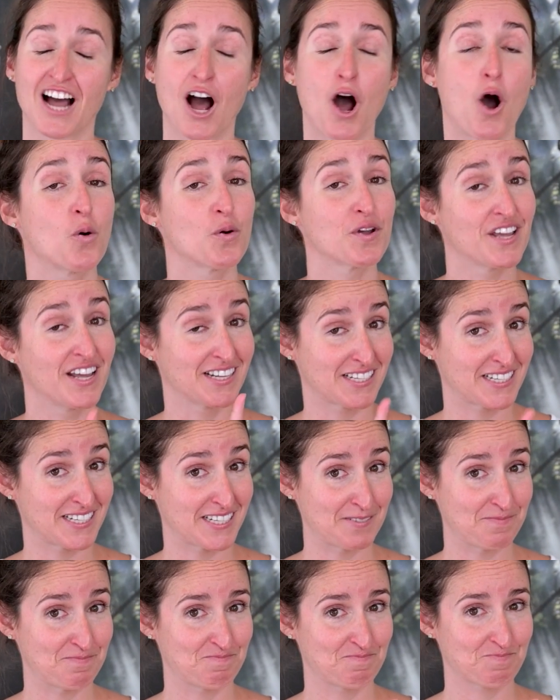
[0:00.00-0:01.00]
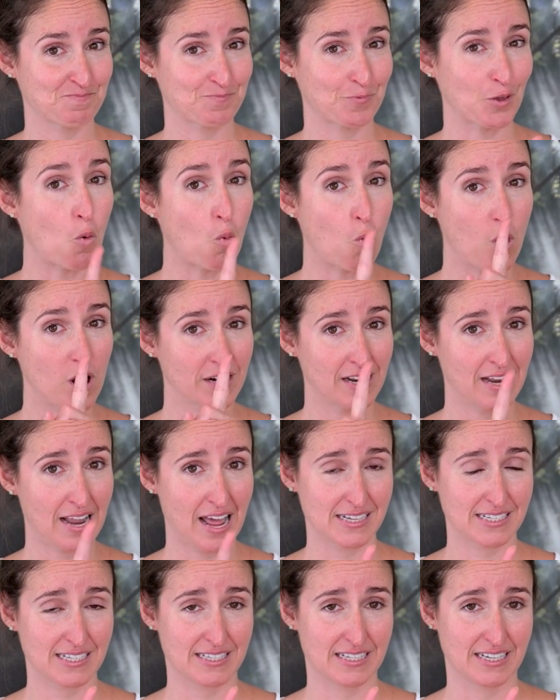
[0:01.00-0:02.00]
Oh yes, one
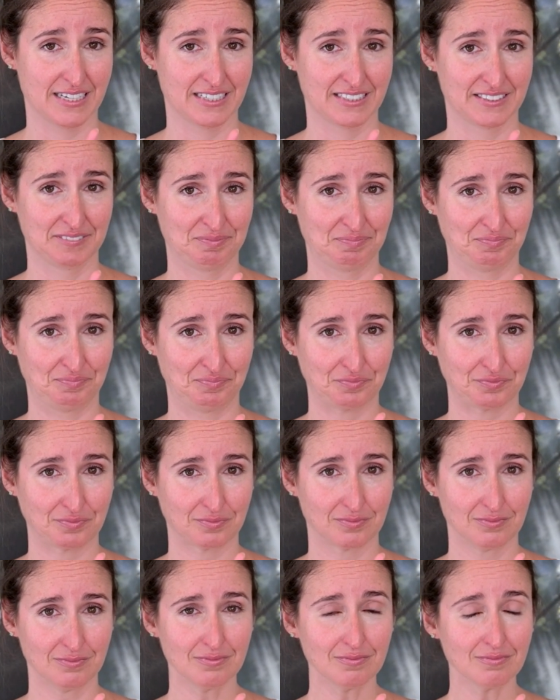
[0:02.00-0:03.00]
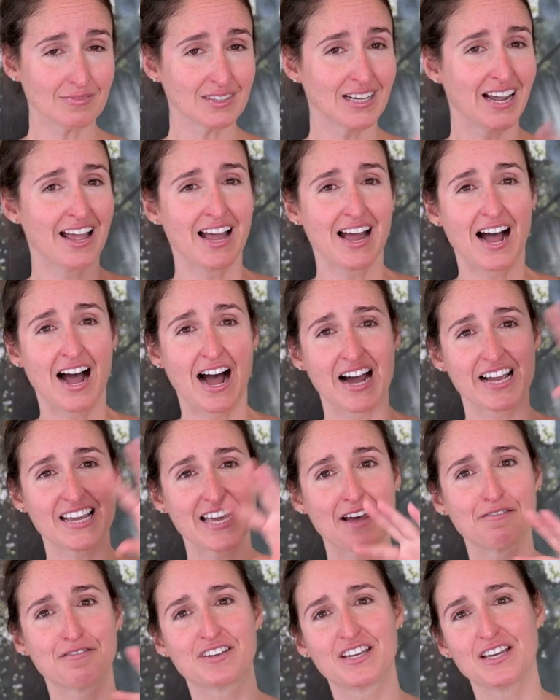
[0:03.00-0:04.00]
last thing. I
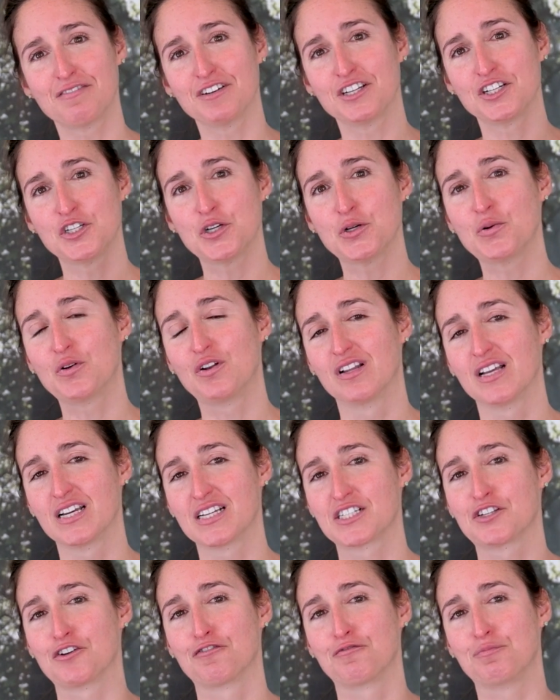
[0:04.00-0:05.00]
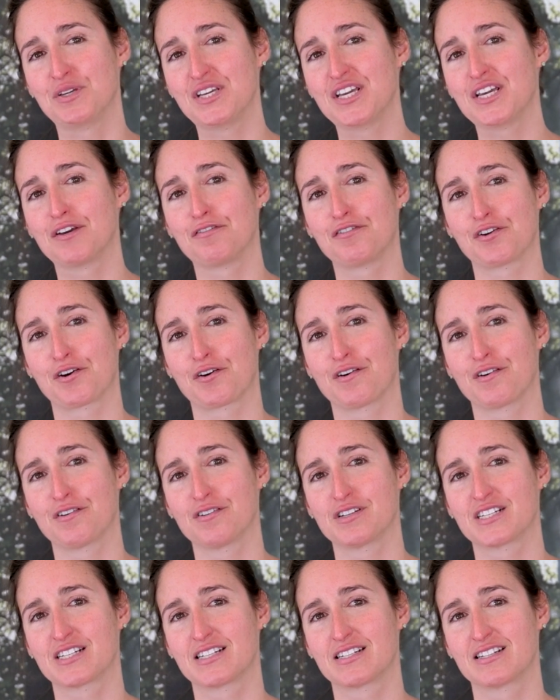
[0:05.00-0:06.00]
have given you a list of
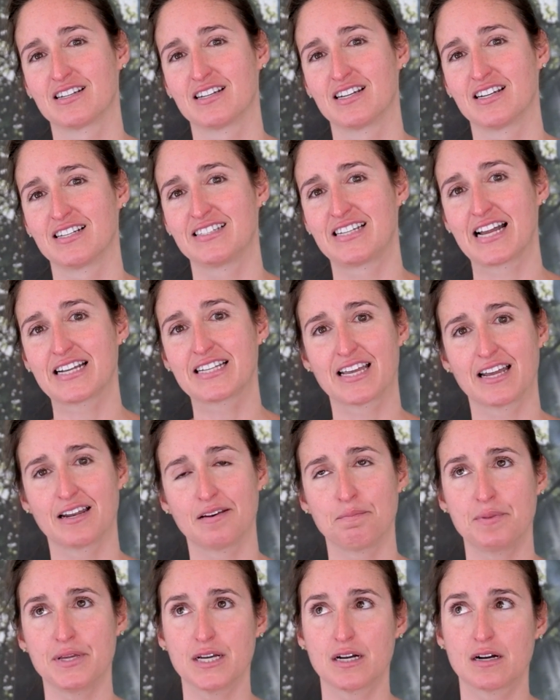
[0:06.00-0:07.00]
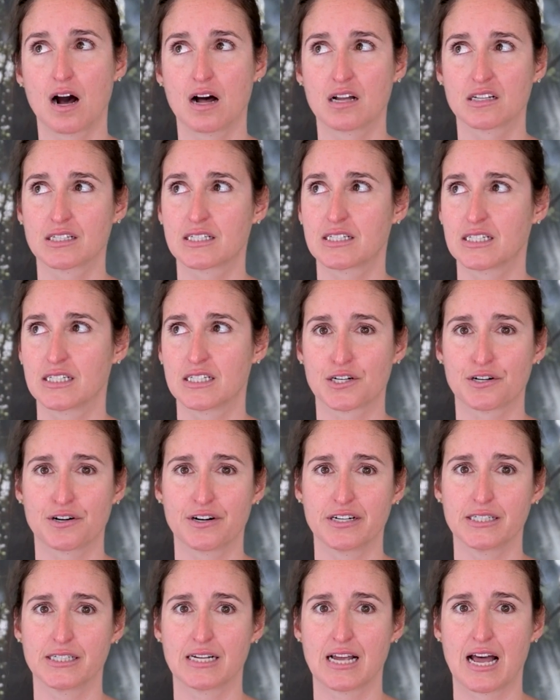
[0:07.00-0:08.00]
behaviors that can be
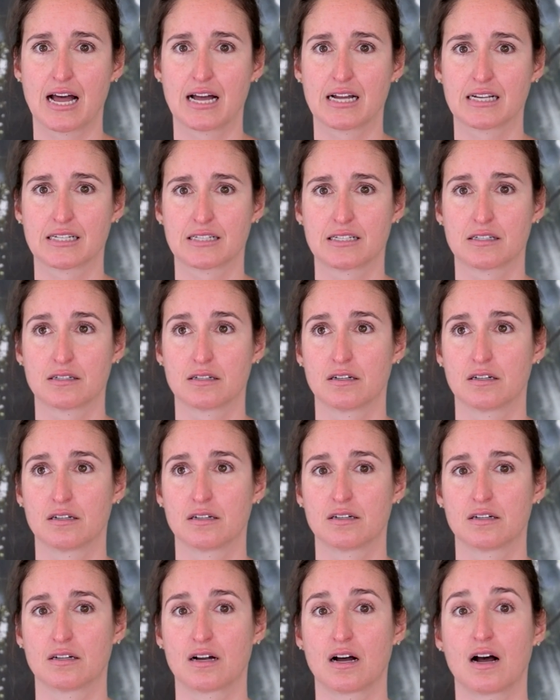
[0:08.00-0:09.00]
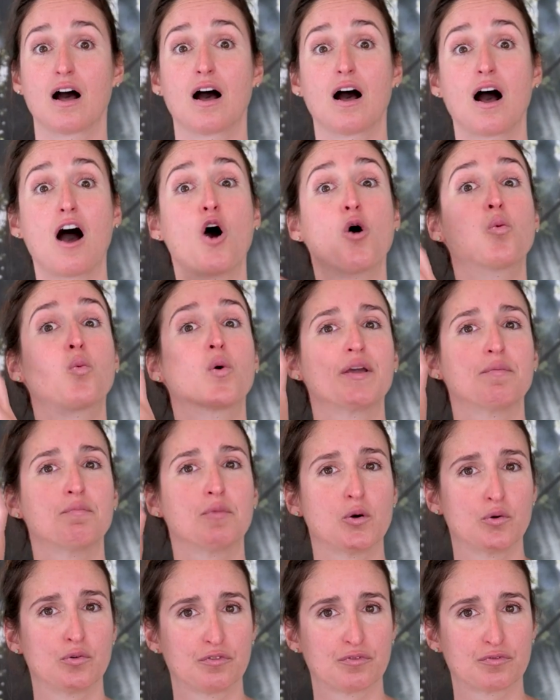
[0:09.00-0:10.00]
considered as away
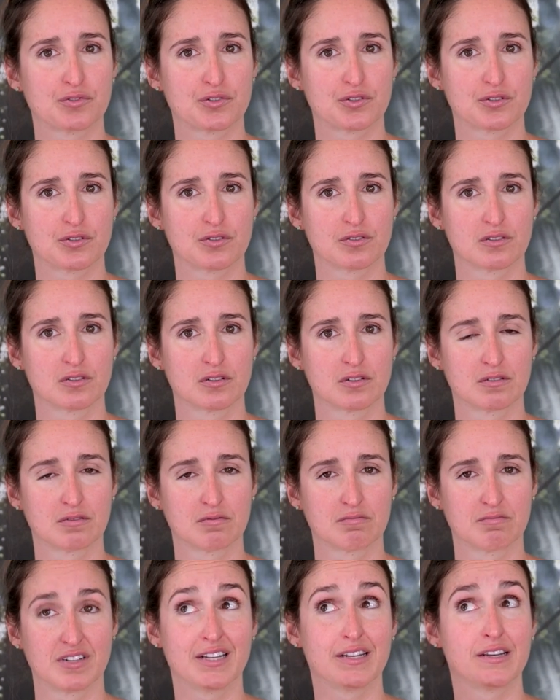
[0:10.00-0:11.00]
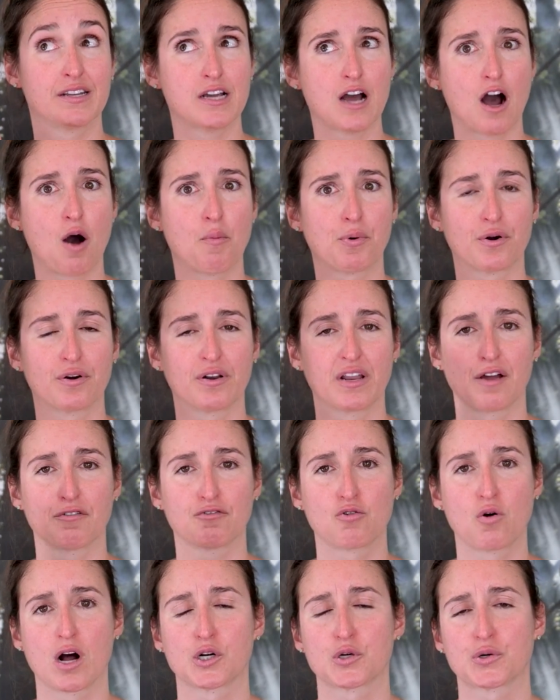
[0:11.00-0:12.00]
moves in the upper left
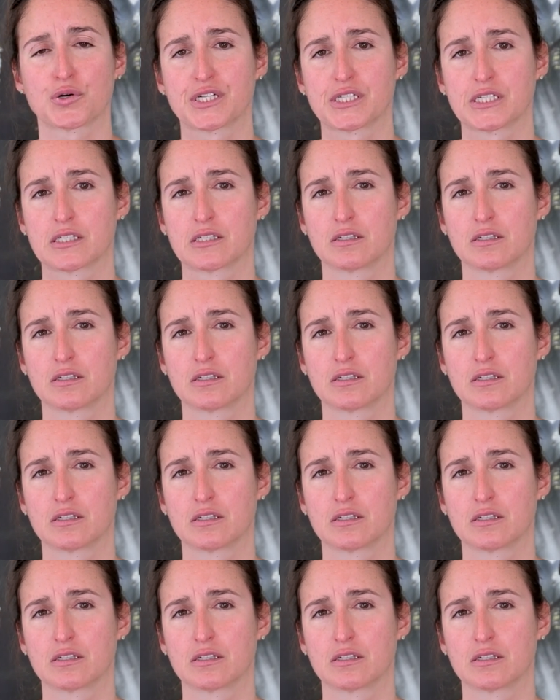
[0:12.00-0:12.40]
quadrant.